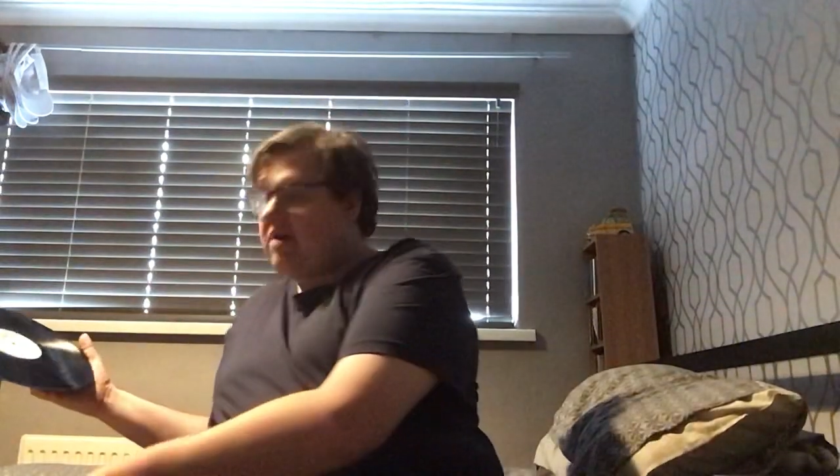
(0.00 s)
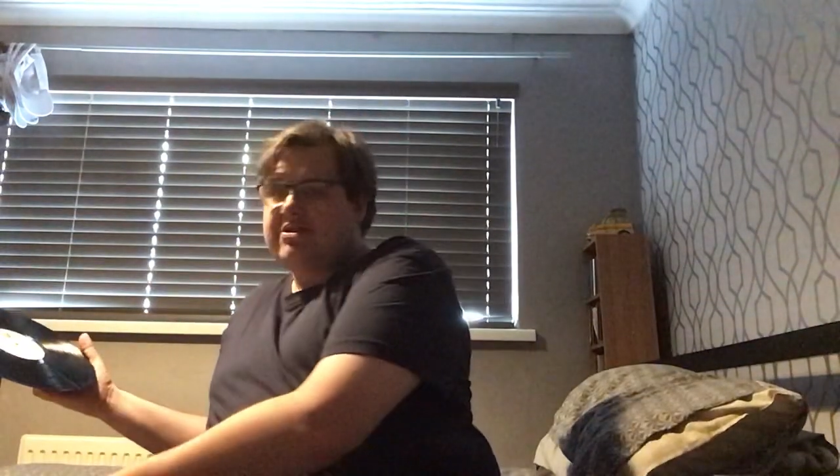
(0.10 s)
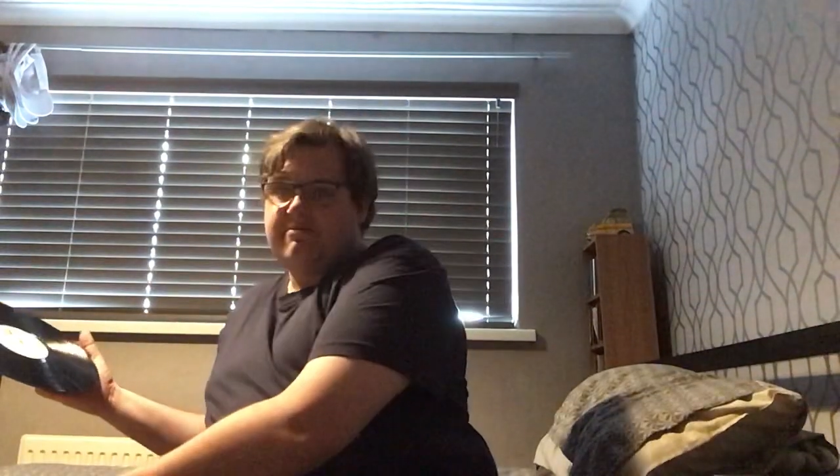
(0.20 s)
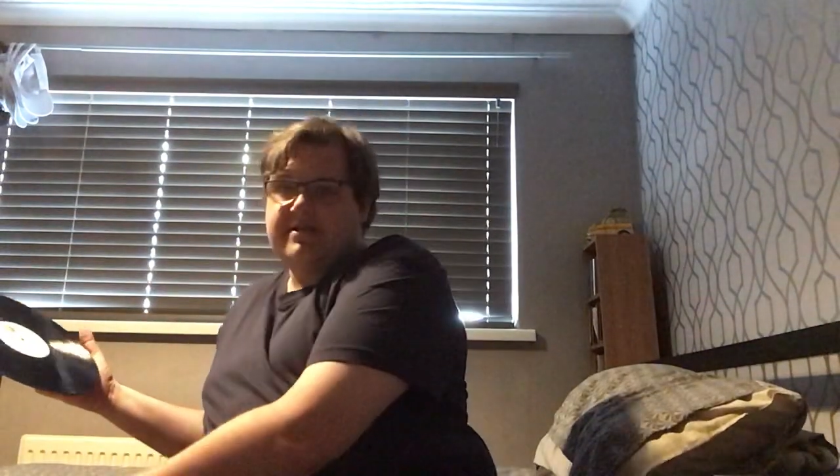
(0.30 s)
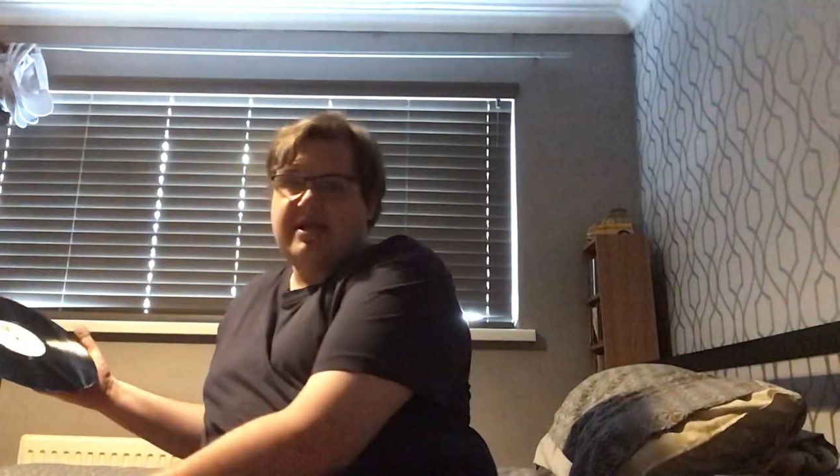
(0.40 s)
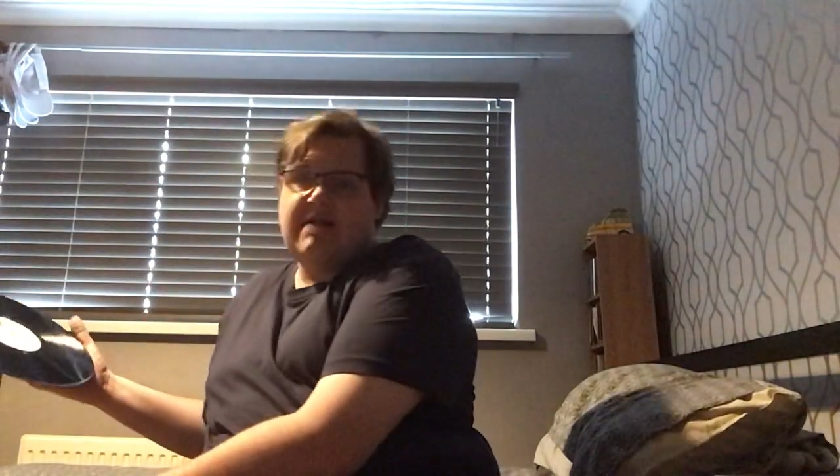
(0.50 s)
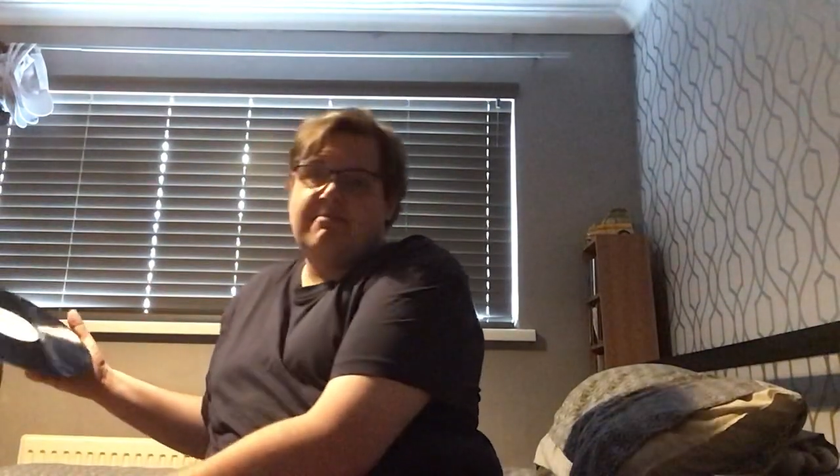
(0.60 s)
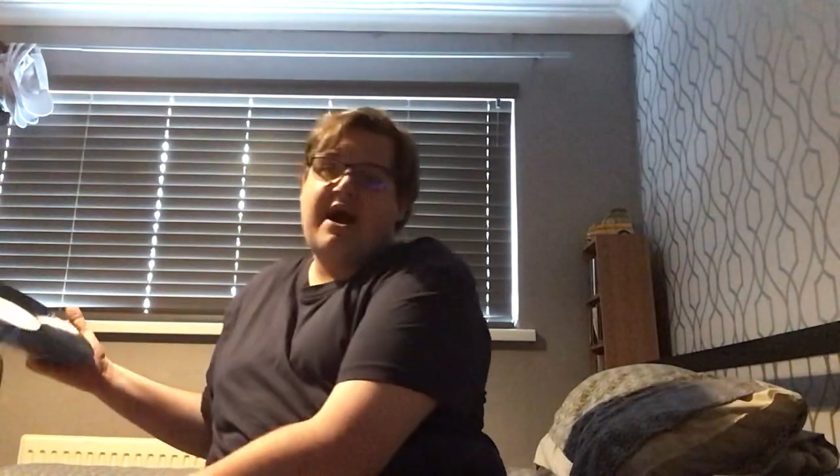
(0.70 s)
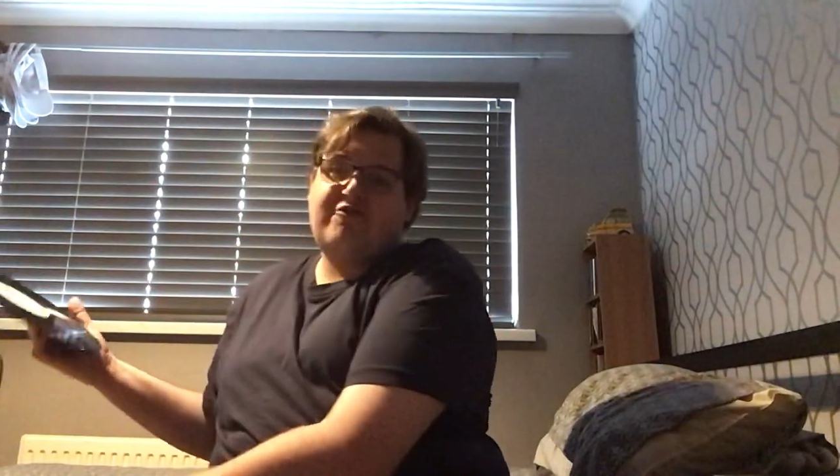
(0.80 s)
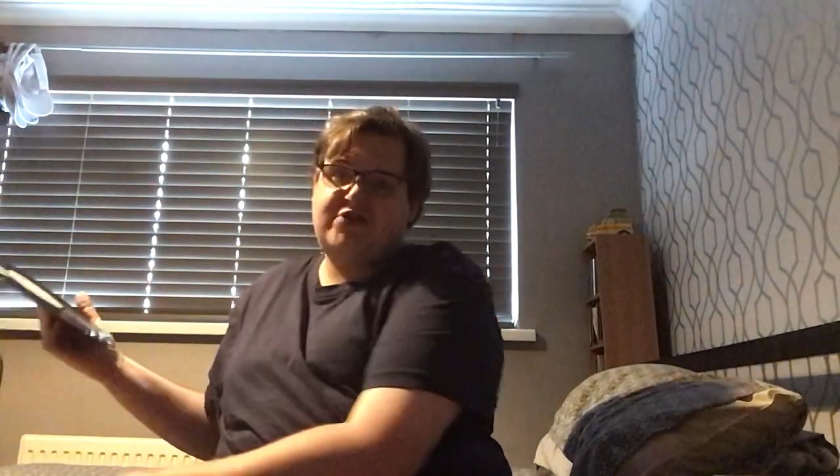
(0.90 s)
also made an album
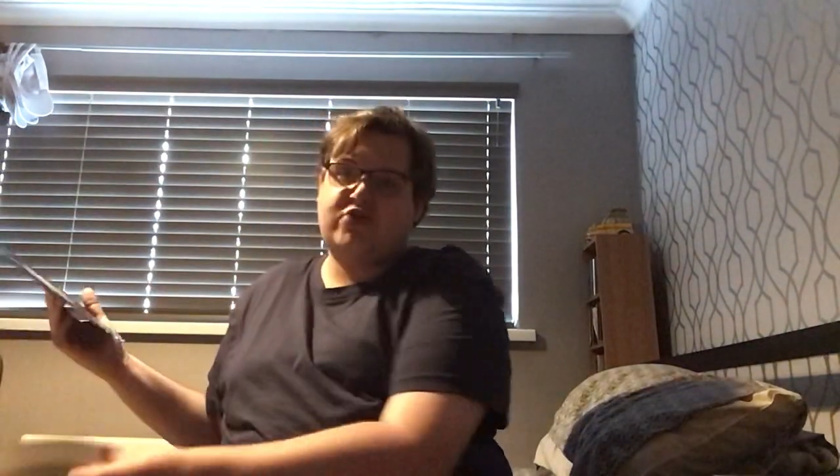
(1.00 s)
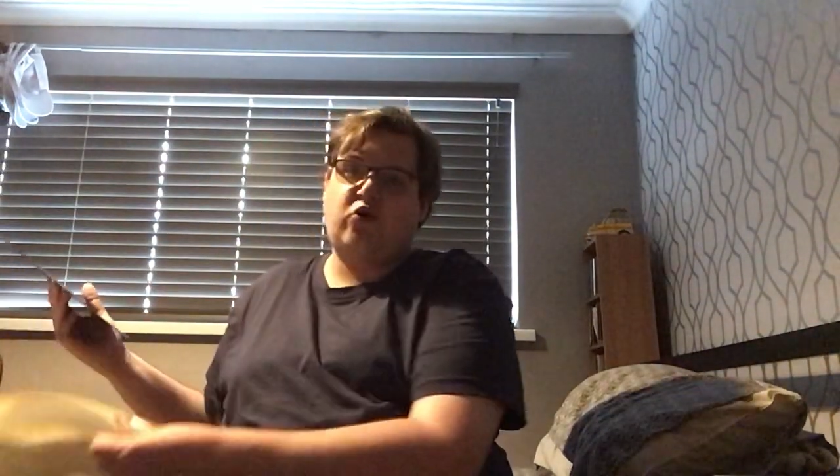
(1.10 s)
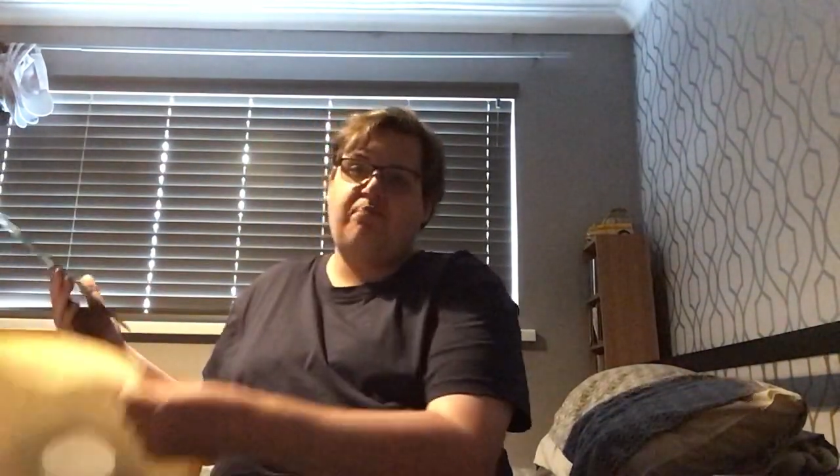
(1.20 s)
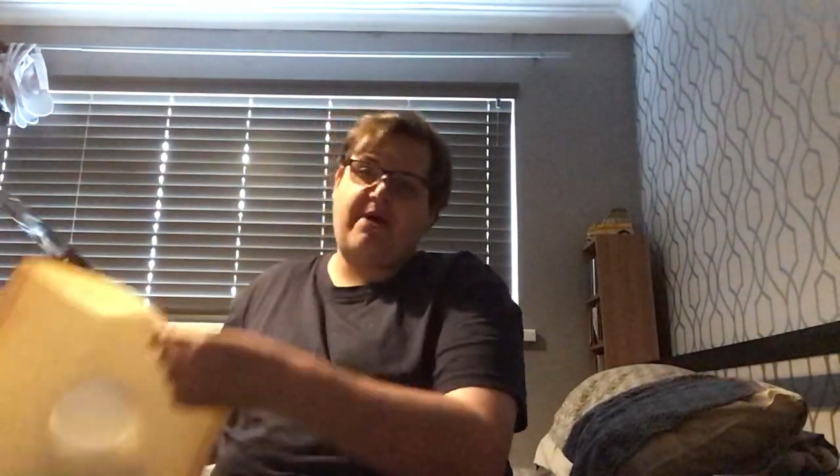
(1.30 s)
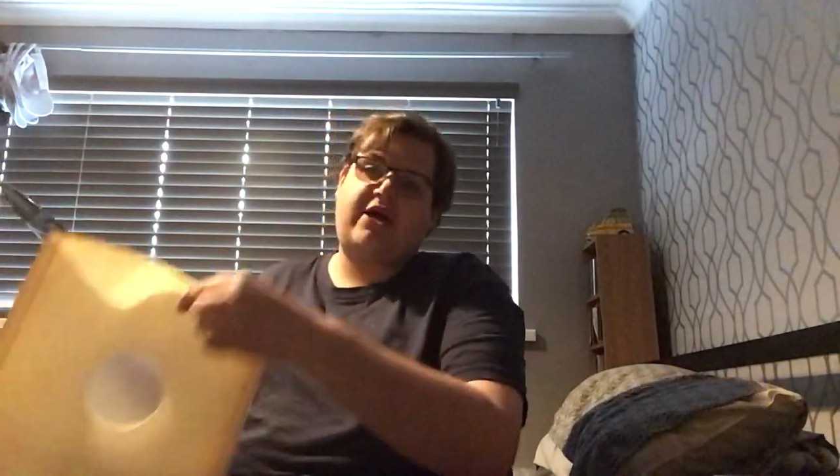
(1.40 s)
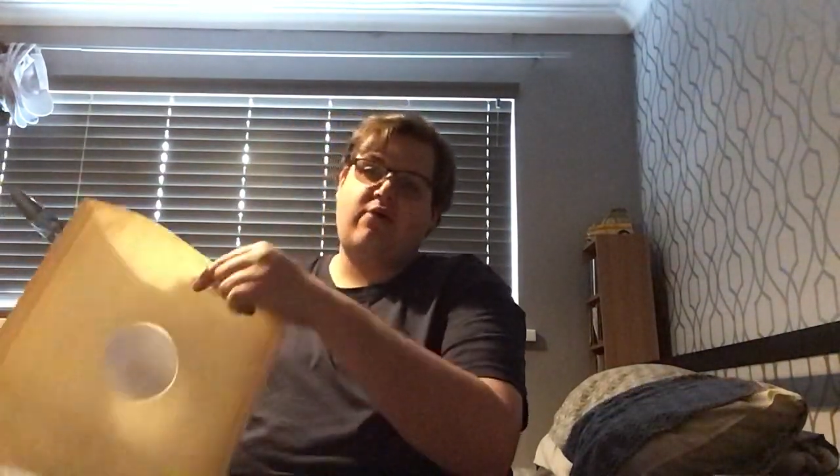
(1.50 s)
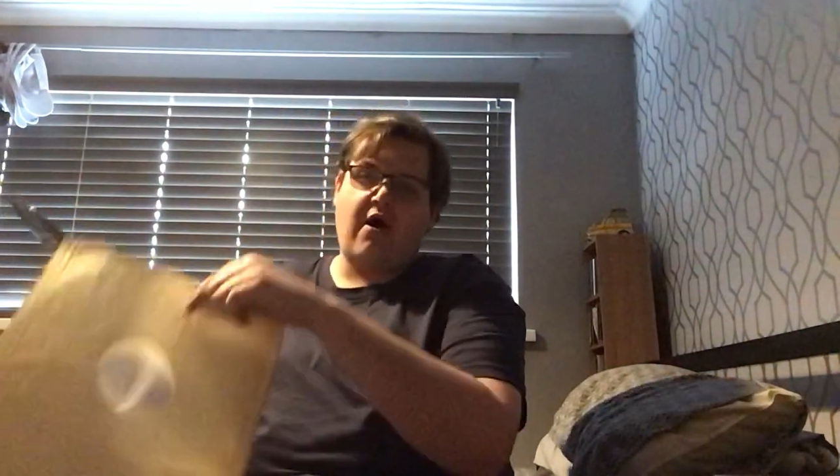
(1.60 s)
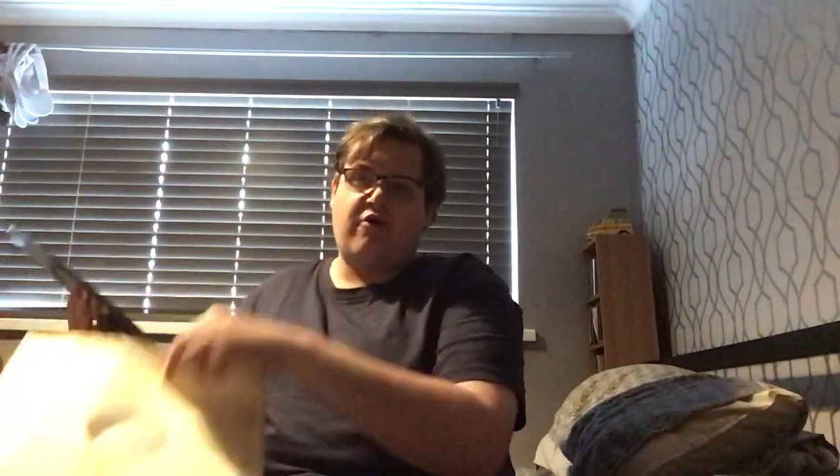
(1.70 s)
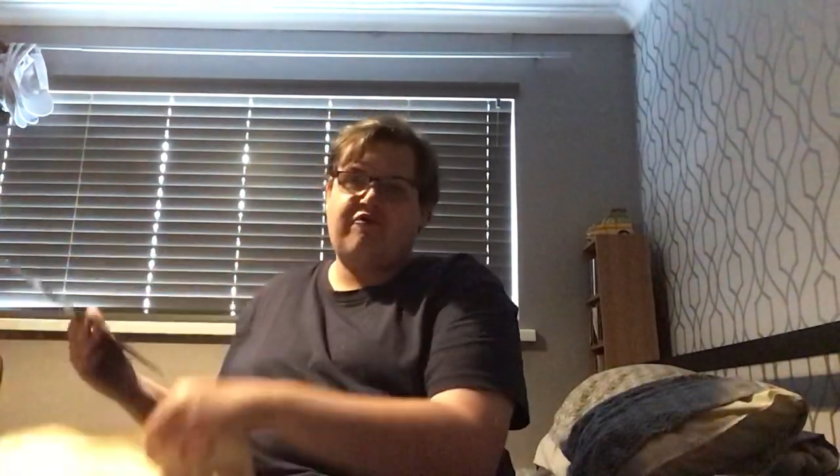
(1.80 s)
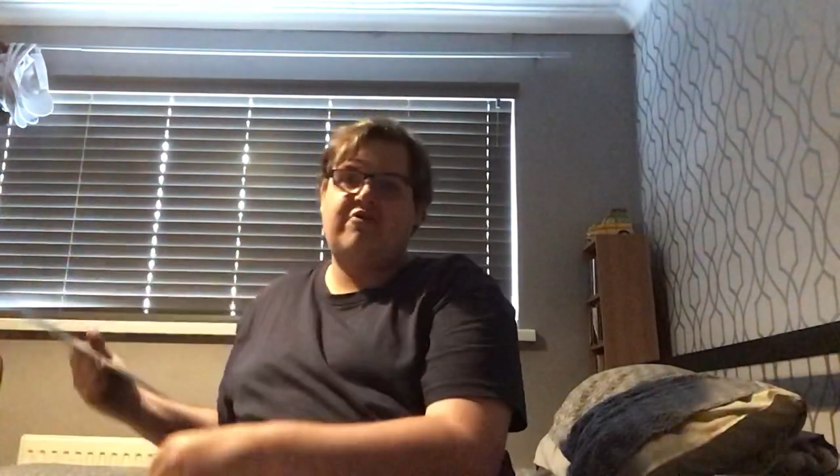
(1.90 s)
after this called Bugger
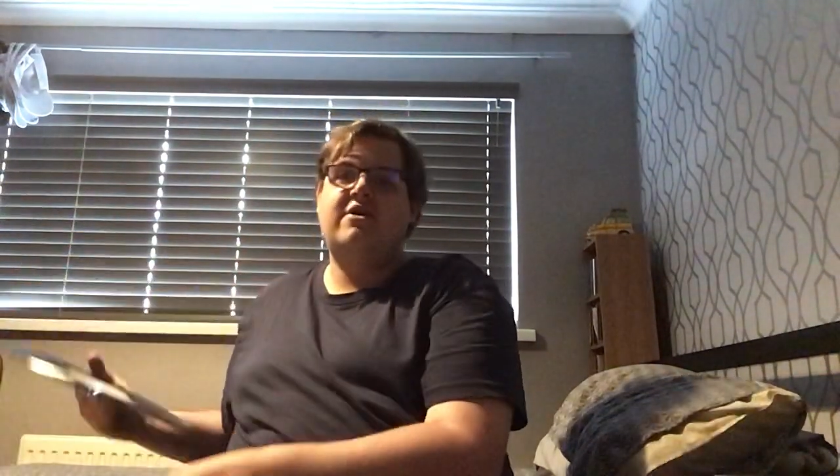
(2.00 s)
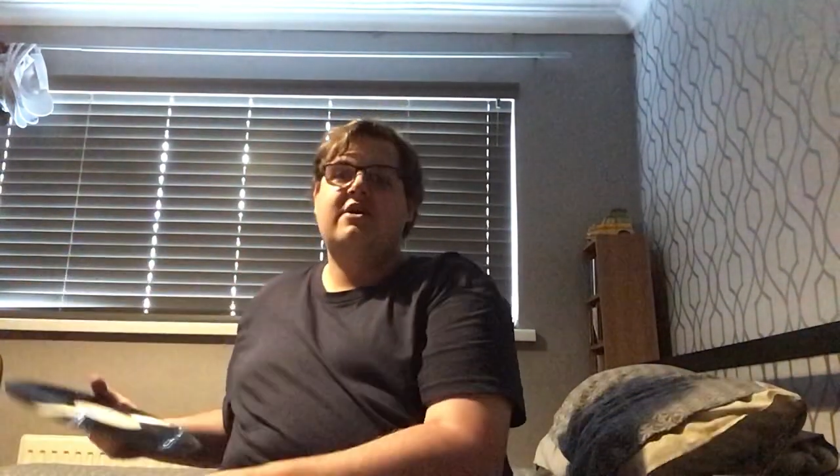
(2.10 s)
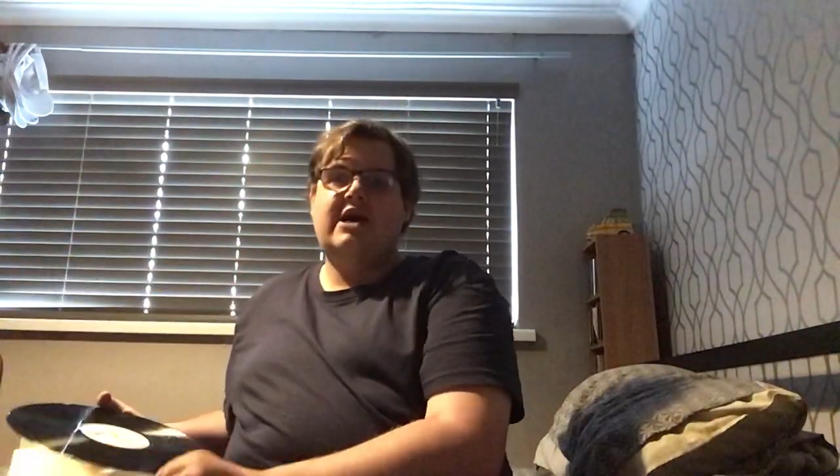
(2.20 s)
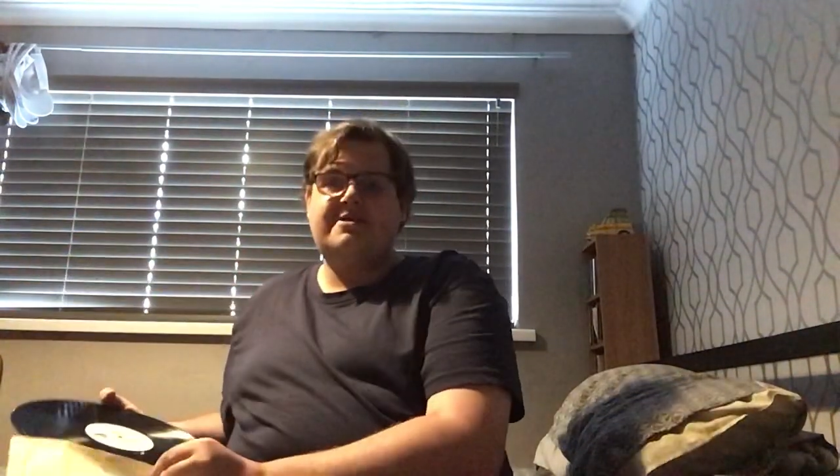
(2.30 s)
Off,